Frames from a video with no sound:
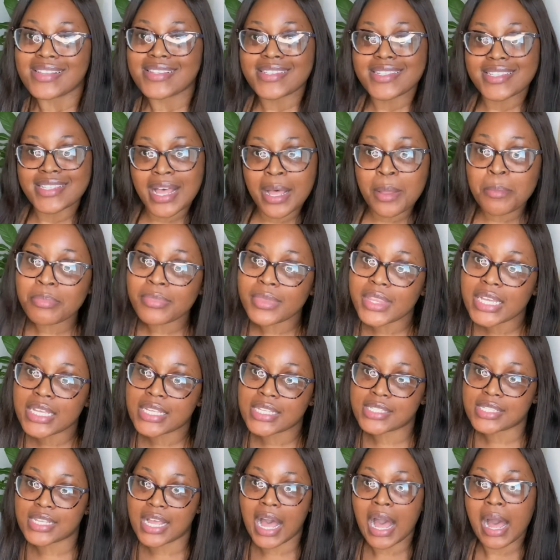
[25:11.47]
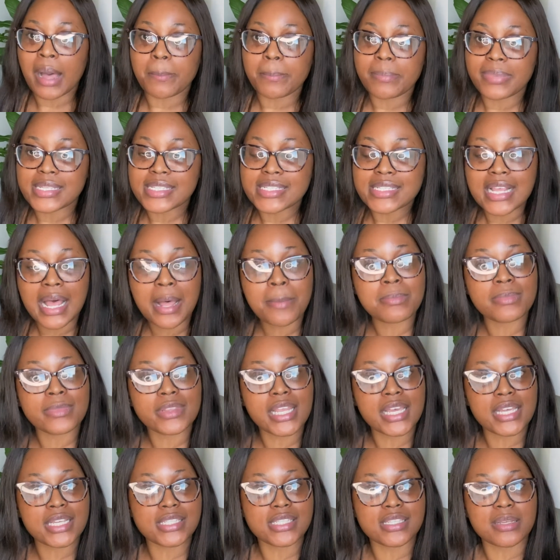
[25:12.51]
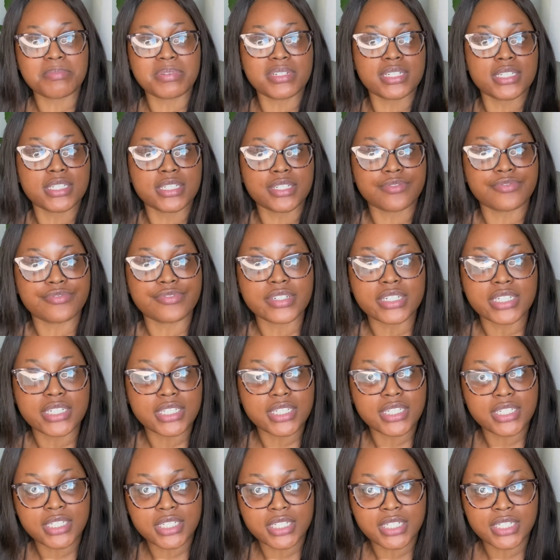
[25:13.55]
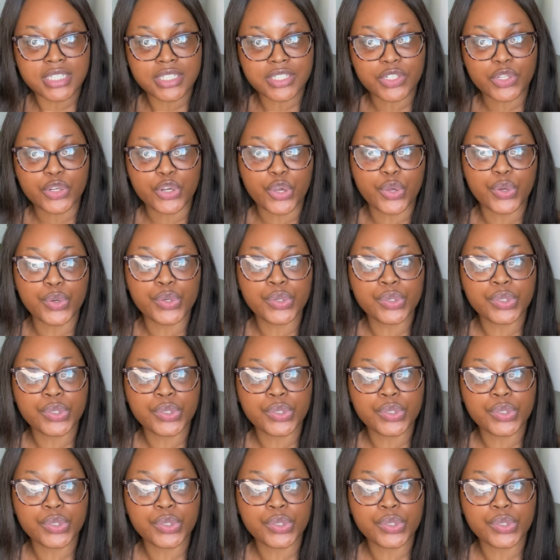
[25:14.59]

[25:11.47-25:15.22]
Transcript: something's up, something's a bit different, you know.